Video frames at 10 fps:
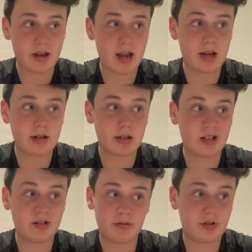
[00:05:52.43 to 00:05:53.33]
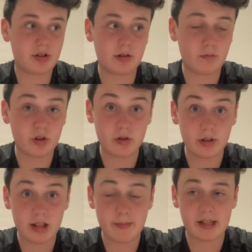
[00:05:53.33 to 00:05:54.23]
and just watch all
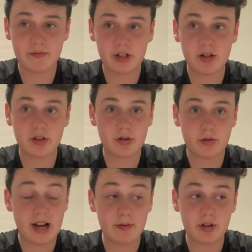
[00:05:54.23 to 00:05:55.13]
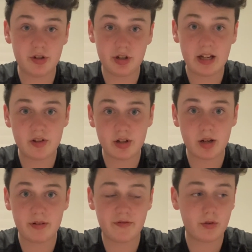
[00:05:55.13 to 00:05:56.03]
the other maths videos or any ones you need to know
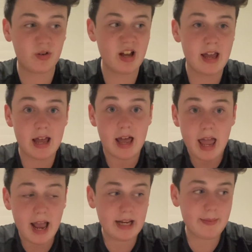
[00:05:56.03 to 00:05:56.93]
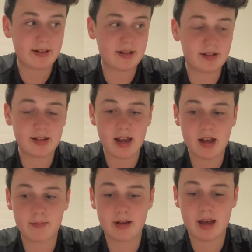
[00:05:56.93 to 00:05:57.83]
before any maths exam.